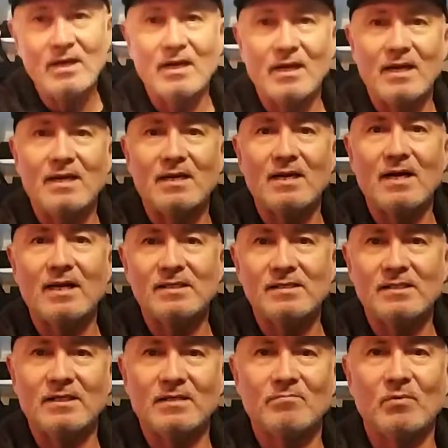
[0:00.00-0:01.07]
and
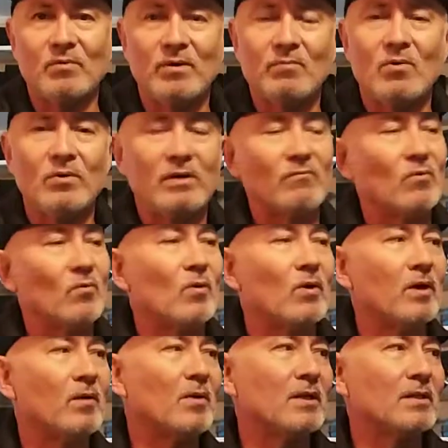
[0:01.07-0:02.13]
19, but we won't even
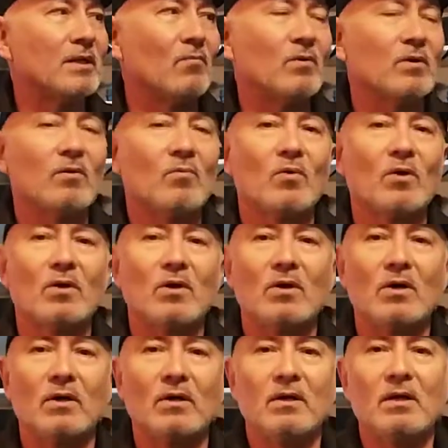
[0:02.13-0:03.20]
worry about that. We're going to work
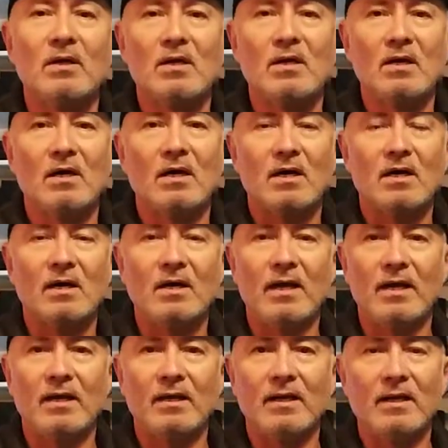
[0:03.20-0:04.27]
on
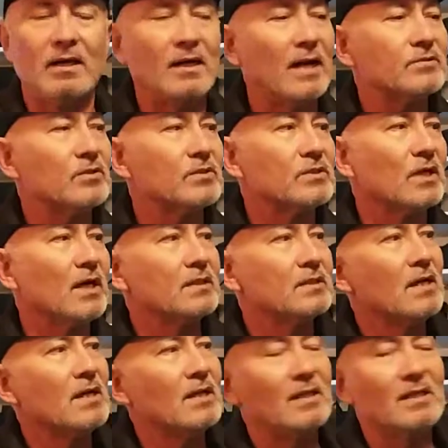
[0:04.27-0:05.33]
an exercise.
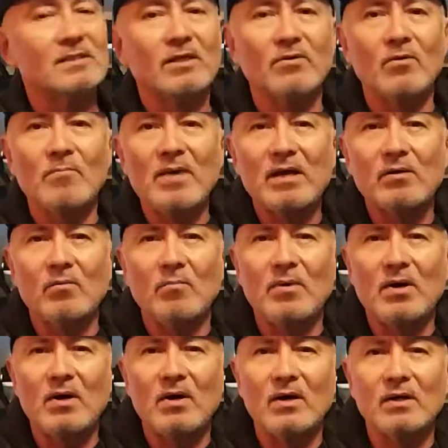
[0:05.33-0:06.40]
These little metal
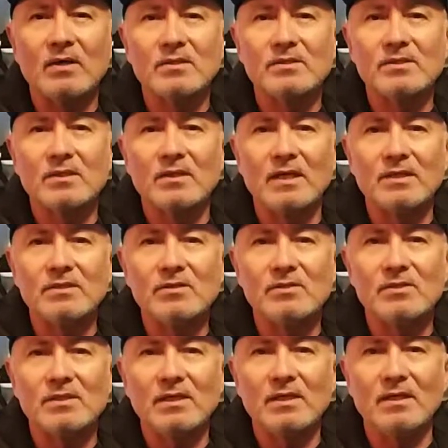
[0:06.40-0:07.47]
bars that you
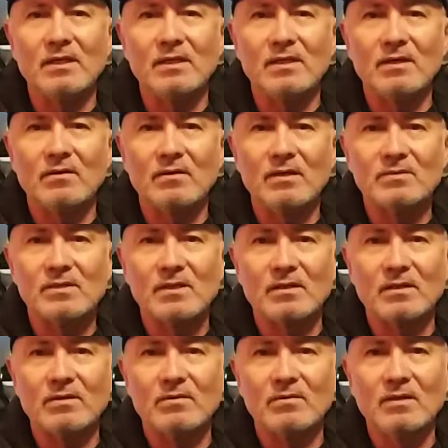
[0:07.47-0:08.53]
see, there's a
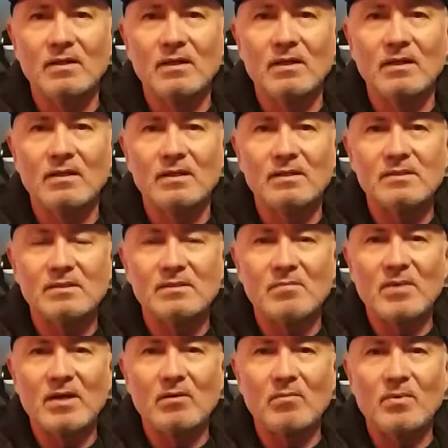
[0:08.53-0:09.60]
little, this is a
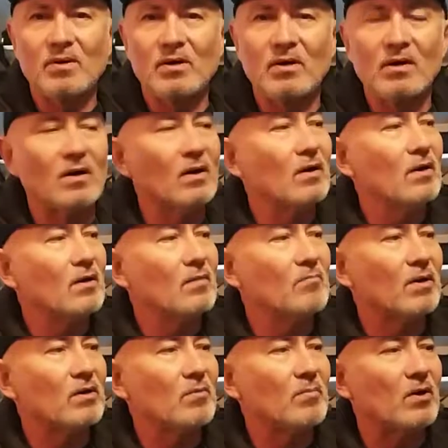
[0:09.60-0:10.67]
metal bar,
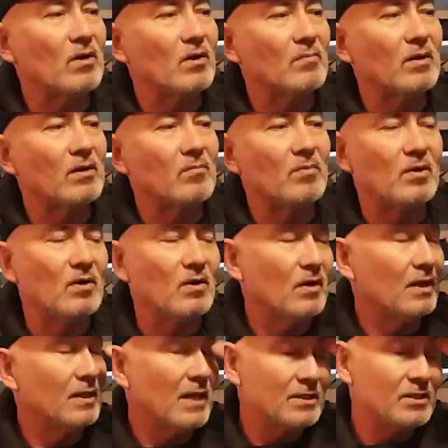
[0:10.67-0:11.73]
metal bar, metal
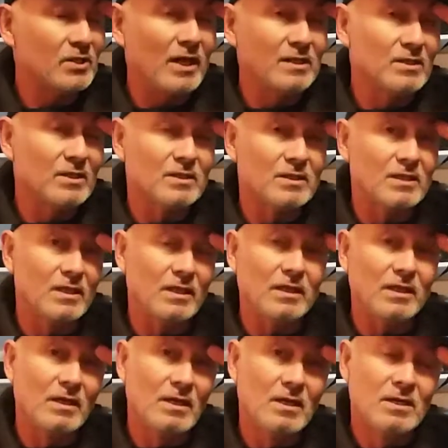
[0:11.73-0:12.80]
bar, and that changes
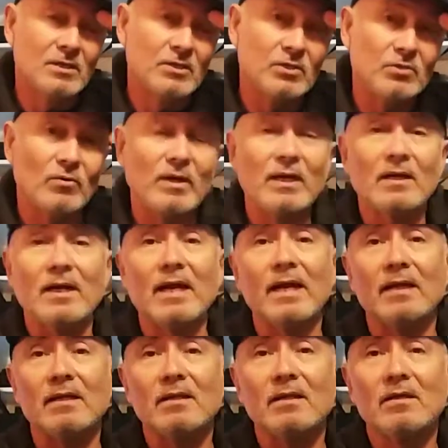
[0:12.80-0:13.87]
the string
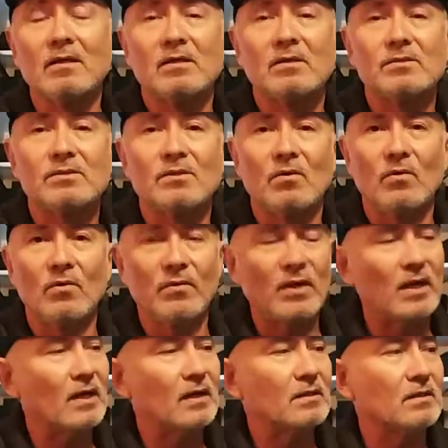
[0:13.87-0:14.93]
length so
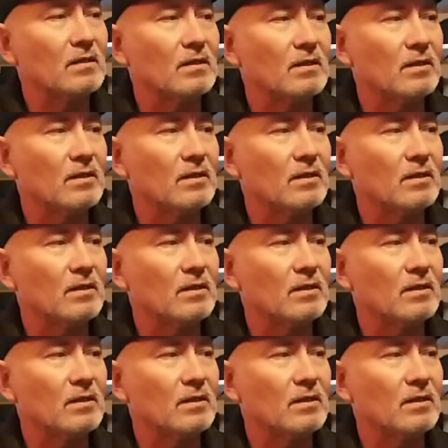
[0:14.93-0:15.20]
that